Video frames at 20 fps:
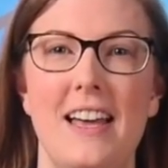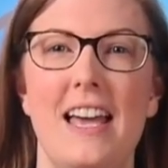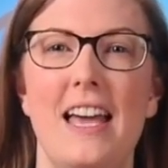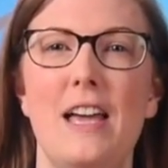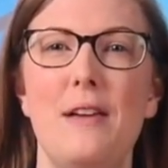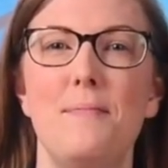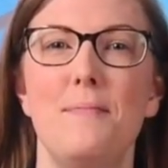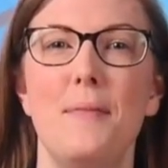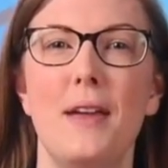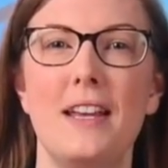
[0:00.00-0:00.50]

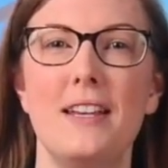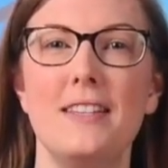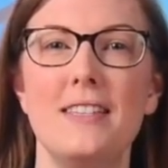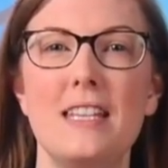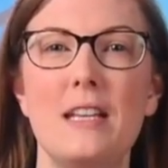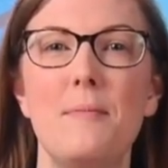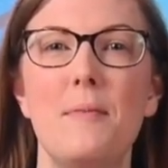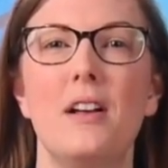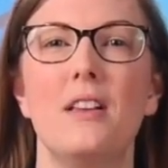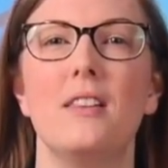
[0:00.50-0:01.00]
It may
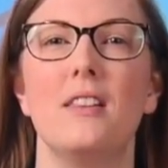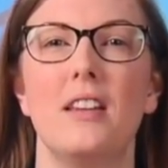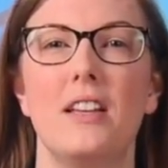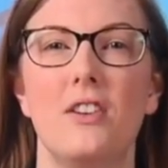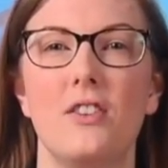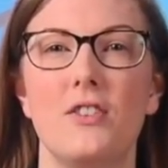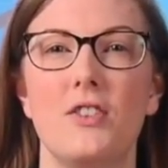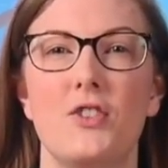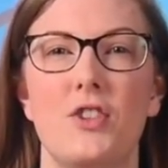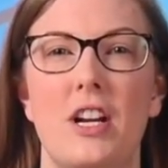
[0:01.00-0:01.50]
seem a
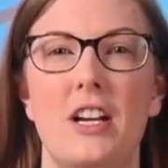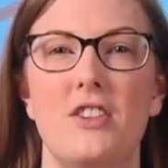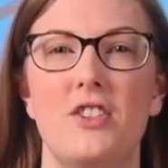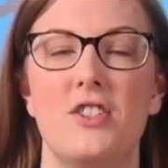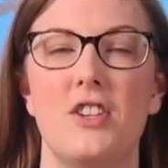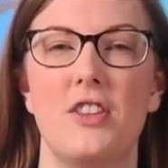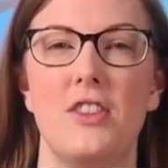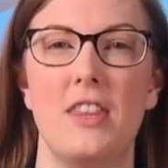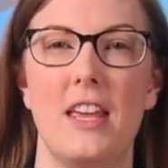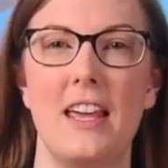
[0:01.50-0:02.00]
little strange
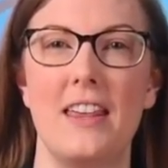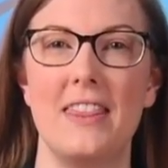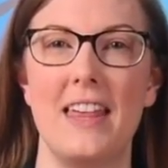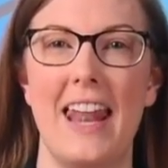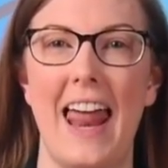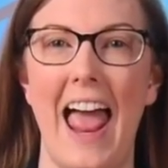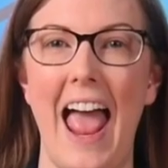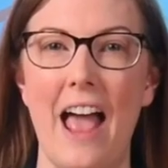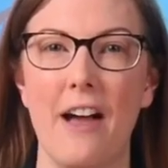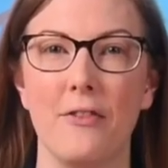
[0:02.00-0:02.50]
to think that
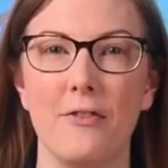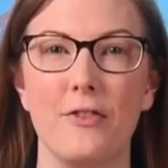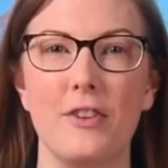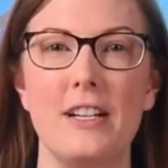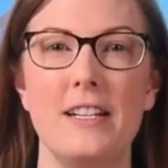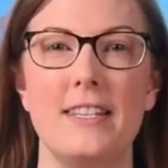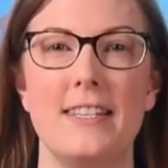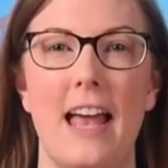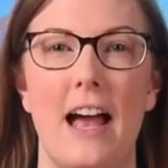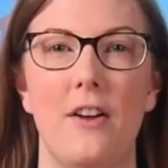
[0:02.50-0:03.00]
every
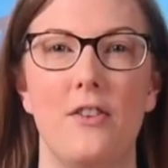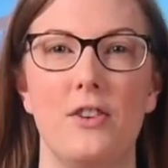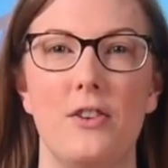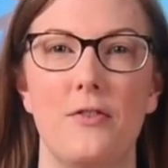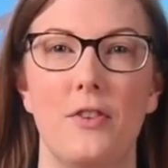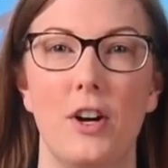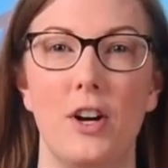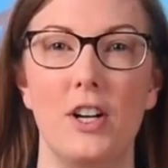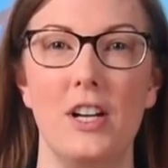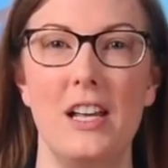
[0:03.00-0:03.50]
sound you've
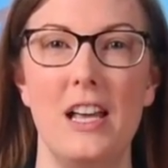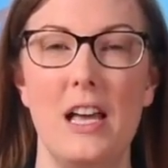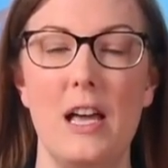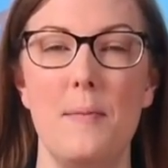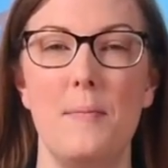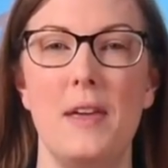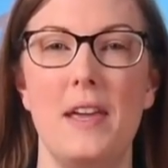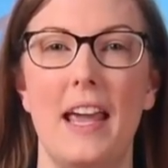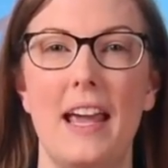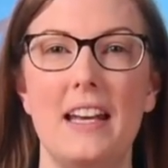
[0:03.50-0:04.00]
heard
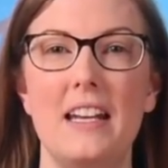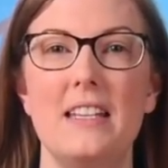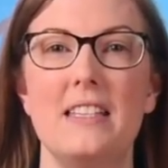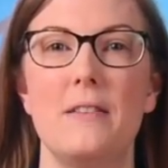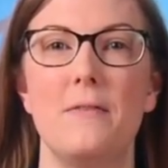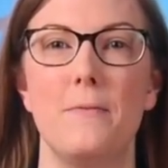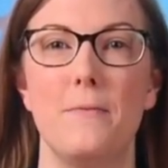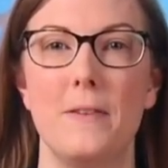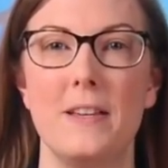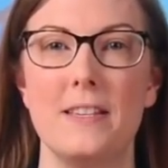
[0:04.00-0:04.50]
began as a
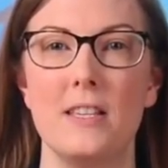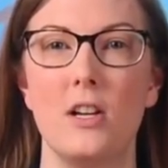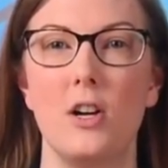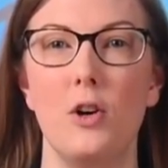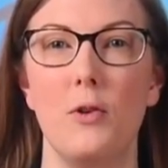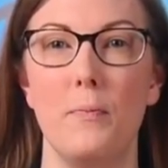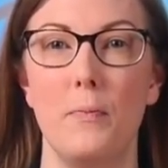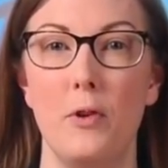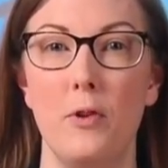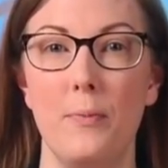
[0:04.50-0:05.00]
physical
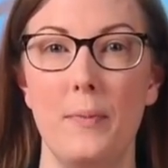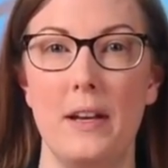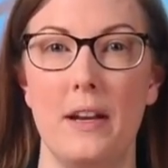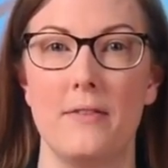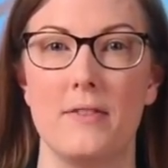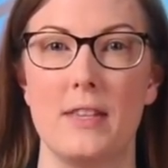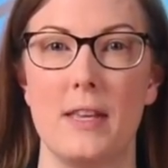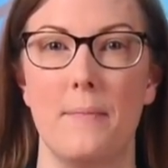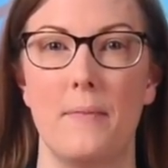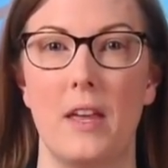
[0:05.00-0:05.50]
movement of
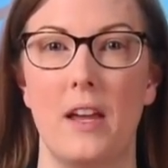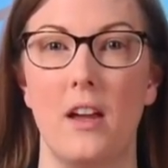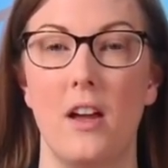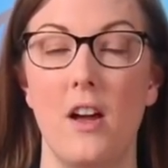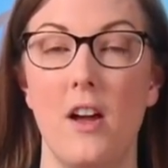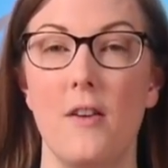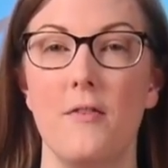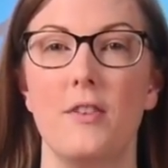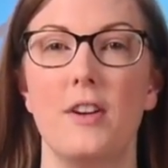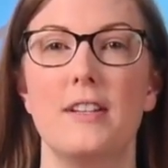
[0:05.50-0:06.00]
something.
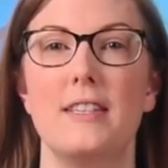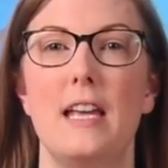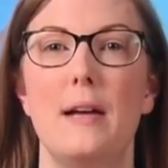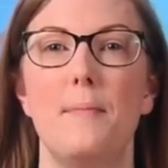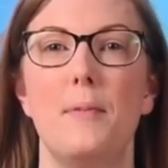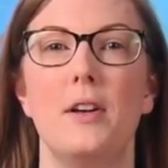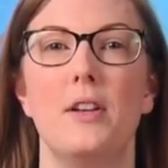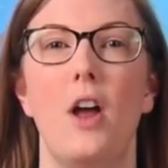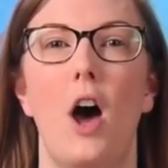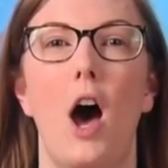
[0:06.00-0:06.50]
For
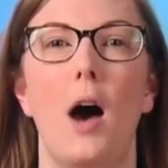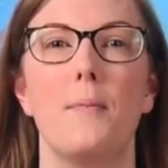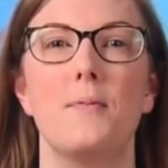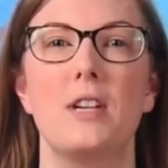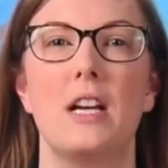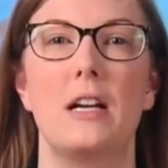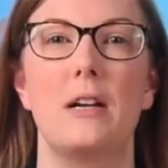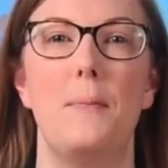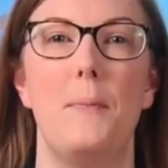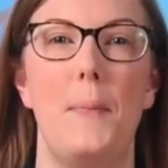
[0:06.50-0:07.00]
example, an
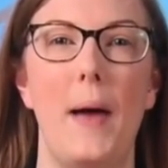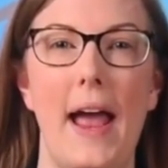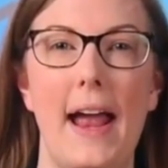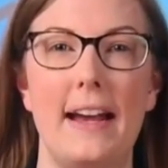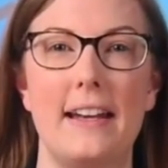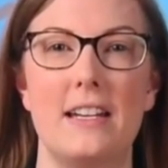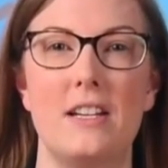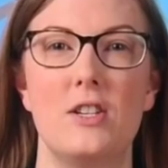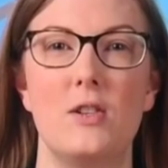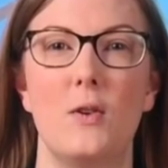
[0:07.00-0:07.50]
object
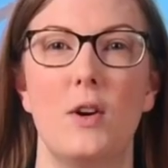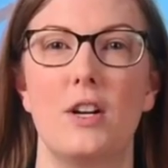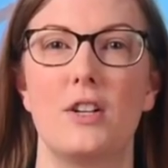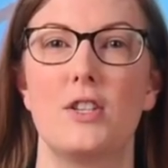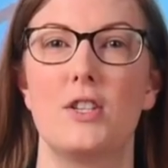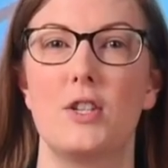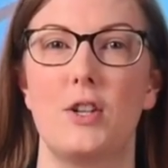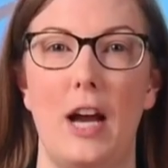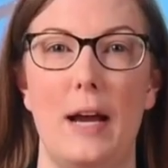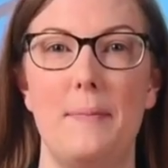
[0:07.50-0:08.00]
banged into or
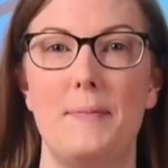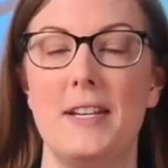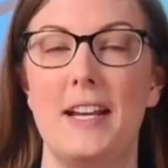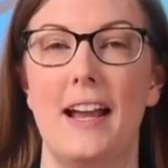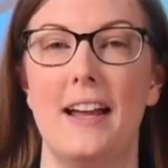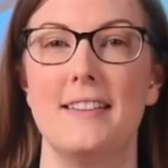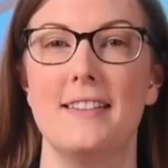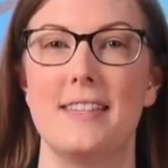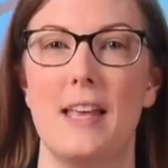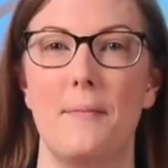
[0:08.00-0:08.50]
scraped
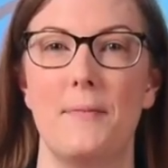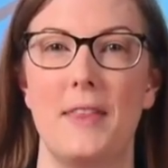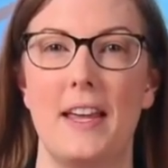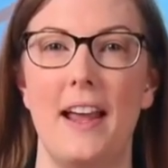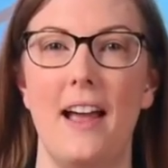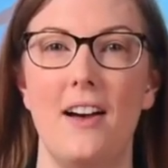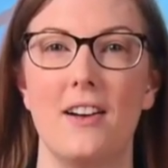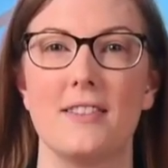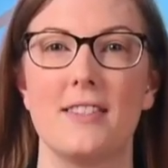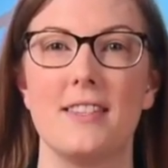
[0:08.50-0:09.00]
against something
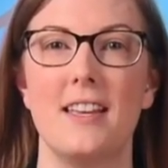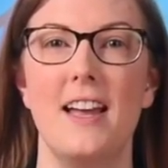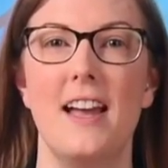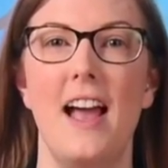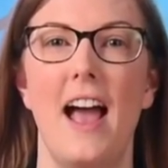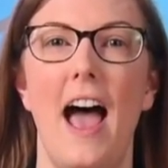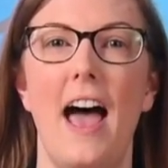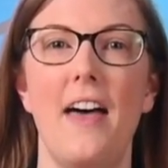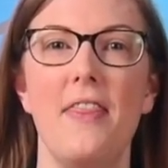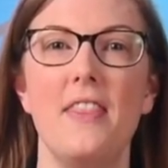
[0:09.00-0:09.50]
else.
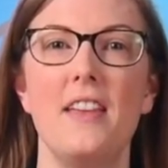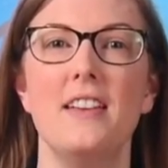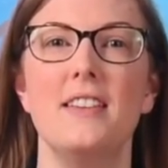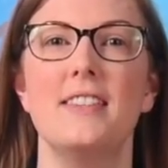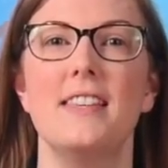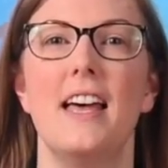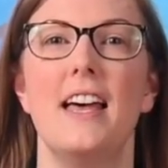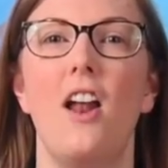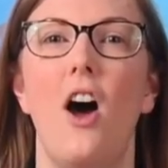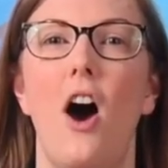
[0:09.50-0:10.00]
And this
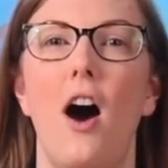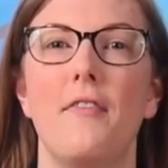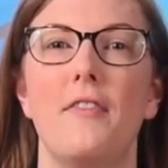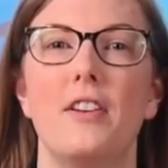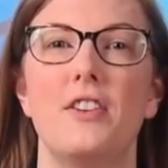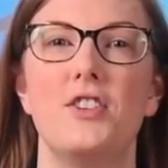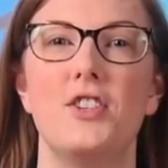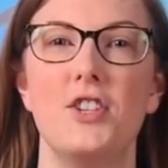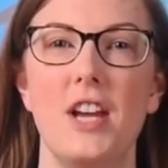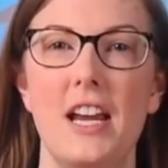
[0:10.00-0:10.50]
set off a
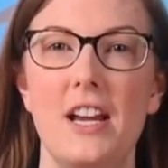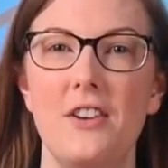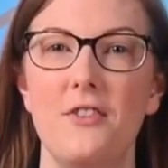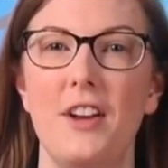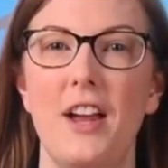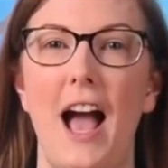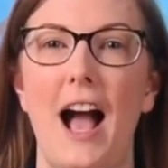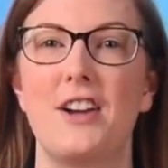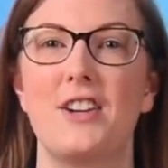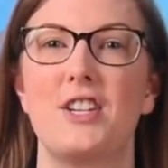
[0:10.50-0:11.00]
chain
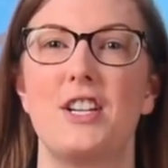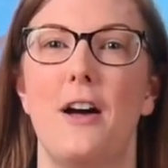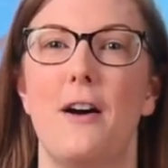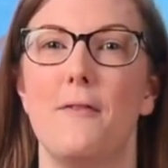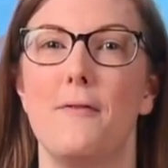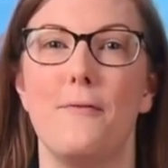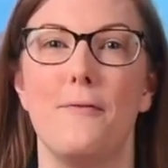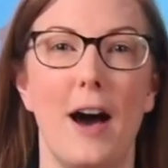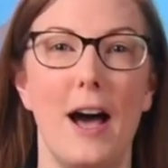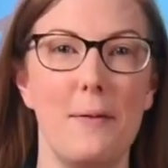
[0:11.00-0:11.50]
reaction
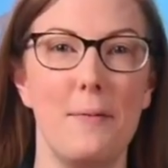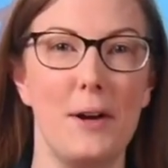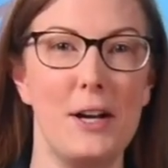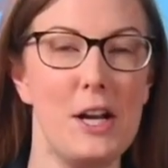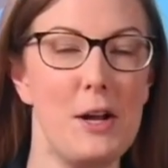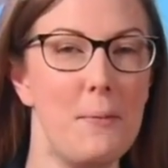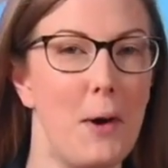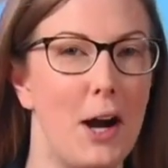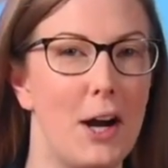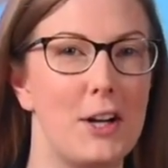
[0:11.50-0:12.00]
of
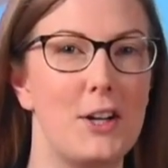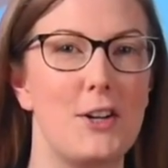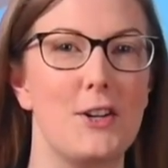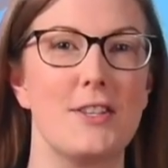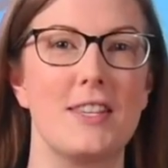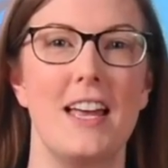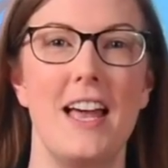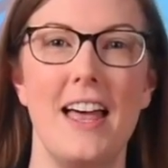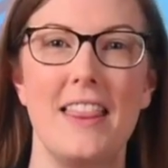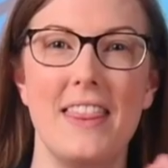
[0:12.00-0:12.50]
vibrating particles
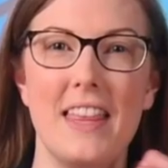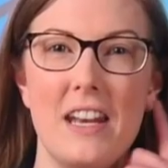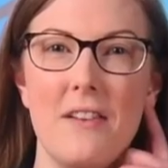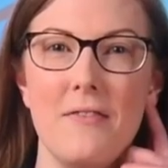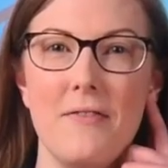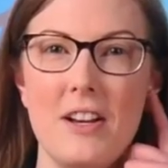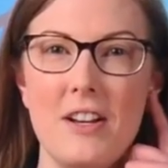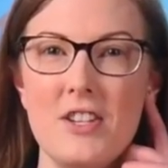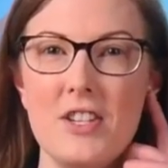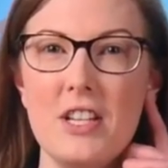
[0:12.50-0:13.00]
that
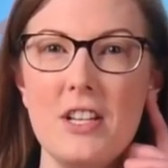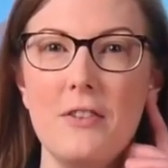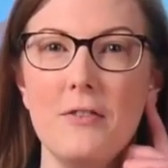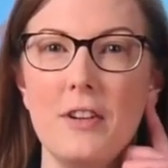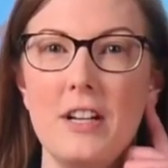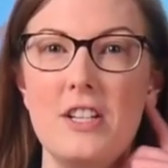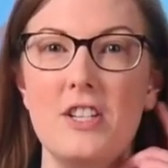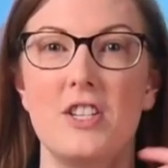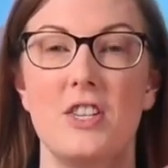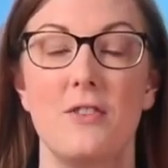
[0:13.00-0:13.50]
eventually
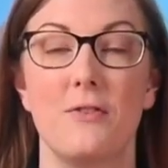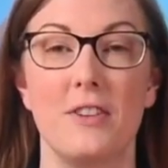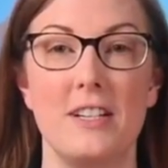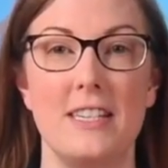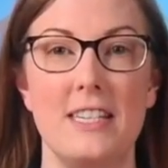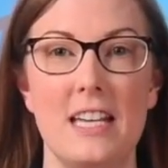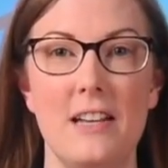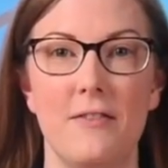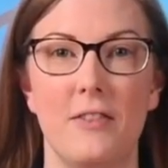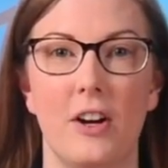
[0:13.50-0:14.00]
reached the
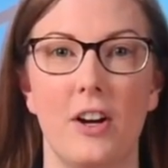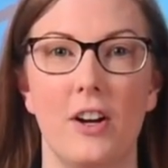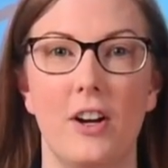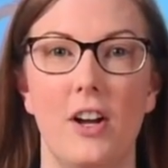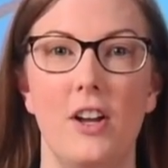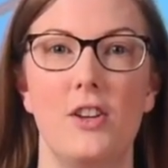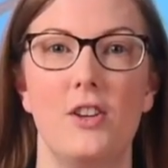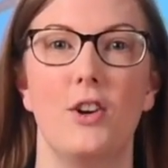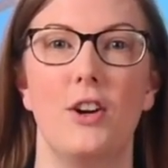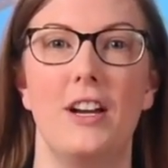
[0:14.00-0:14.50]
receiver,
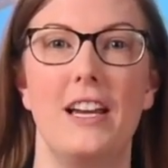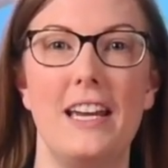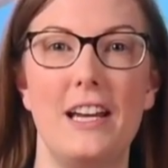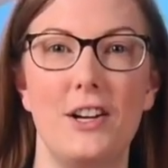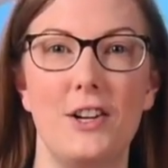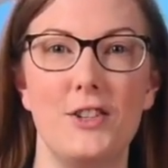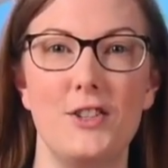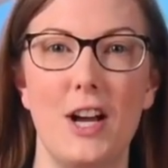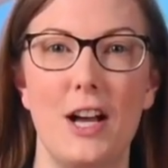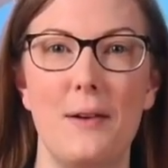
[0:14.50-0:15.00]
your
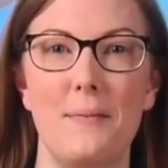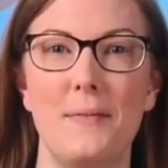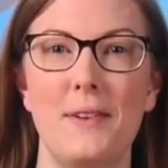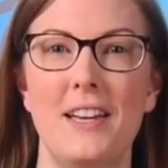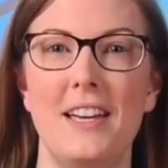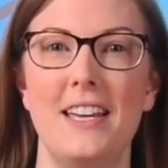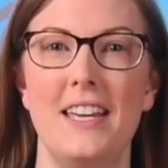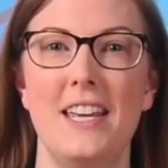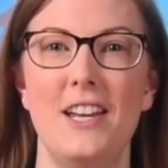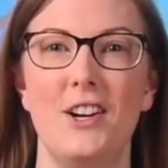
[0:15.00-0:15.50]
eardrum,
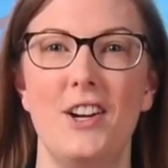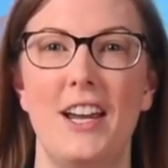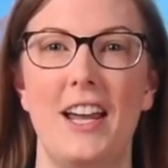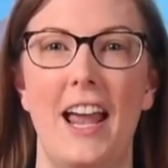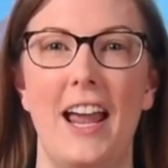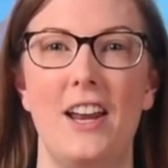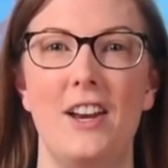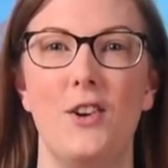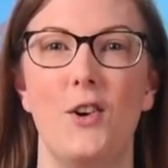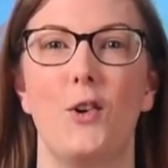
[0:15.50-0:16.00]
hearing
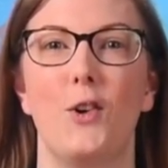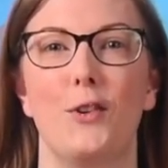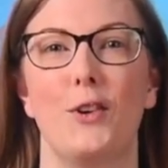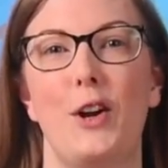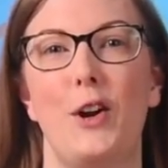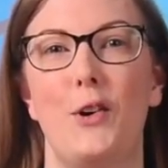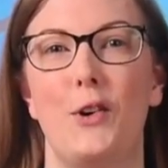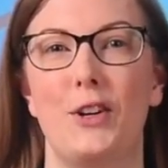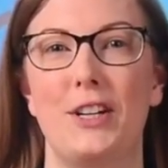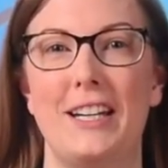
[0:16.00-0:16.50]
aid, or
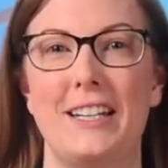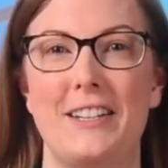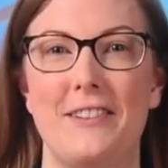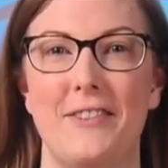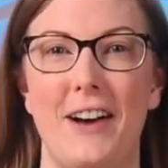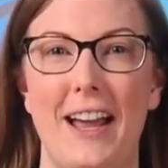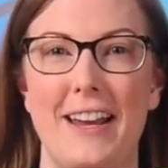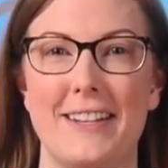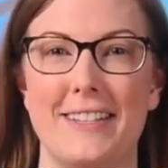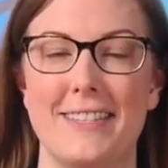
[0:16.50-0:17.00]
recording
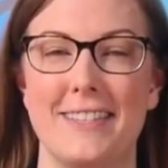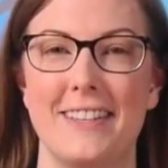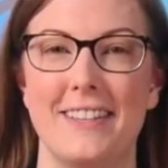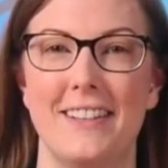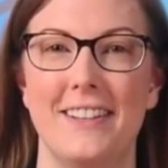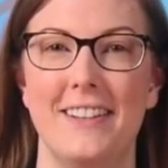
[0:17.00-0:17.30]
device.